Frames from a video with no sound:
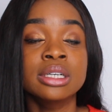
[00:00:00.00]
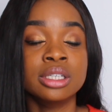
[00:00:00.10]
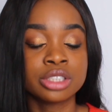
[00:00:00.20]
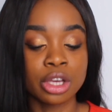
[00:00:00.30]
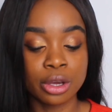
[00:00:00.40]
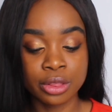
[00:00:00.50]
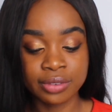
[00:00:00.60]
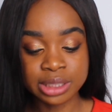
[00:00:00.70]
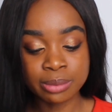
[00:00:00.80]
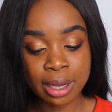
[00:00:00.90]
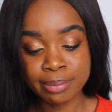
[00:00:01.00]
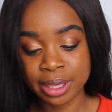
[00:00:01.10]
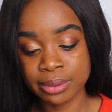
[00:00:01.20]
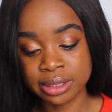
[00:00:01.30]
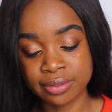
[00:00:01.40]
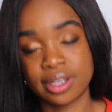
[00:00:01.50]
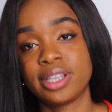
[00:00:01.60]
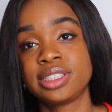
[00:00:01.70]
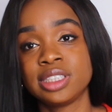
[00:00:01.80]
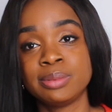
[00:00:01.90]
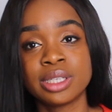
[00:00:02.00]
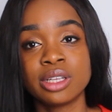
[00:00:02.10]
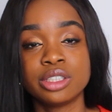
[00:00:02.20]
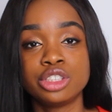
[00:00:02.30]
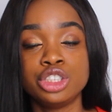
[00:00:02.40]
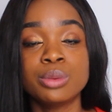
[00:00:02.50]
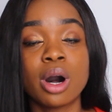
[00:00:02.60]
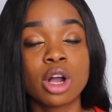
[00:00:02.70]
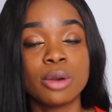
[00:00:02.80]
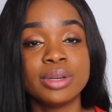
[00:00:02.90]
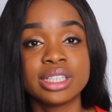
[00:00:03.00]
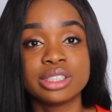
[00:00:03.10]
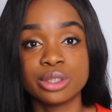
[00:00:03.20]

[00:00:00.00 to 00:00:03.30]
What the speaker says: So the reason why B was first is because you are going to